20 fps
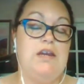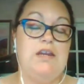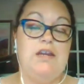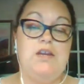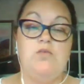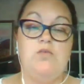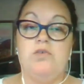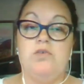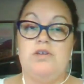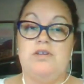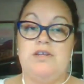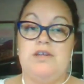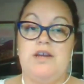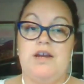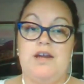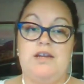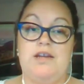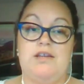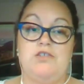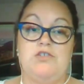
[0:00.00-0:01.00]
anyone
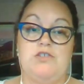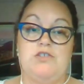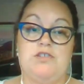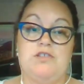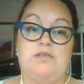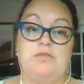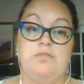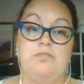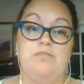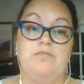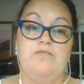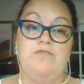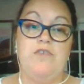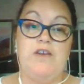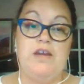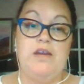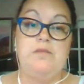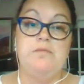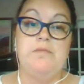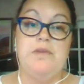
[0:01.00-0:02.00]
to kind of just
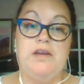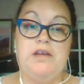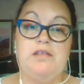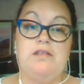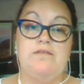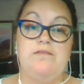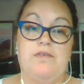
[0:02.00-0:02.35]
feed me